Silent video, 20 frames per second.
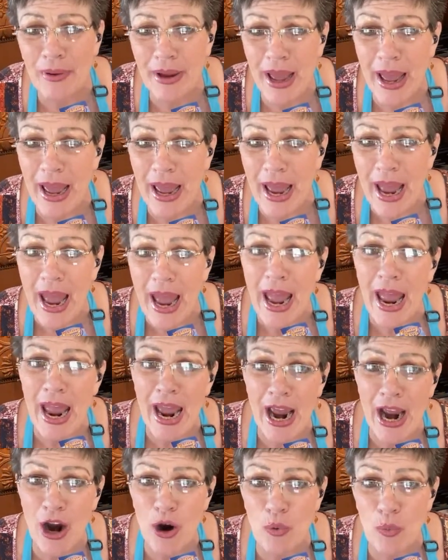Okay.
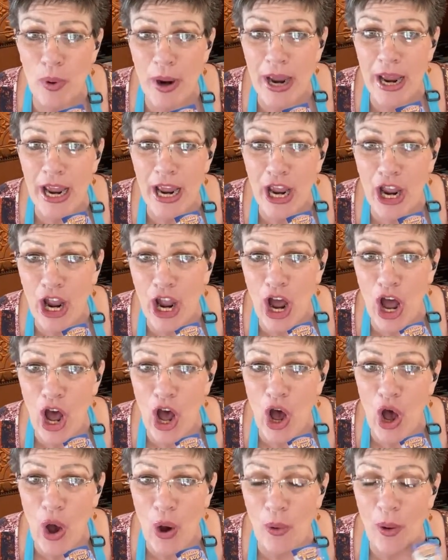Here we
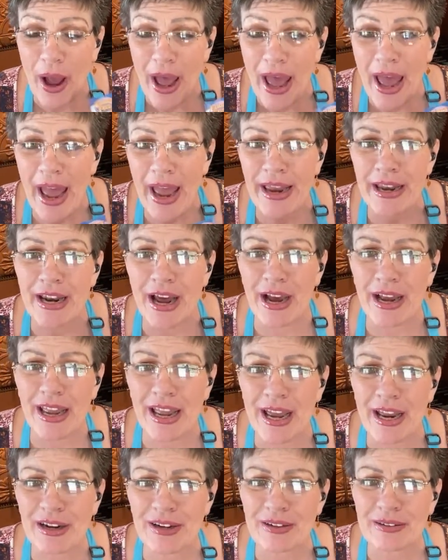go. Hey,
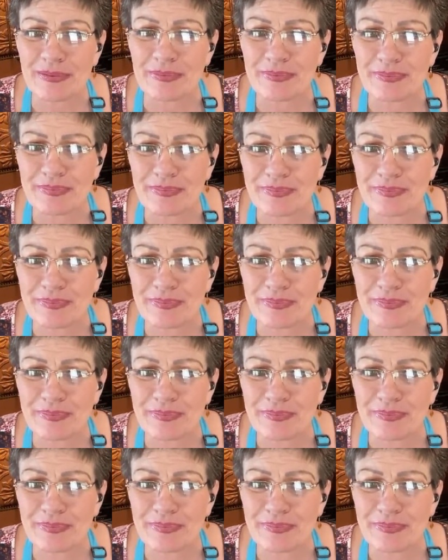Nucking.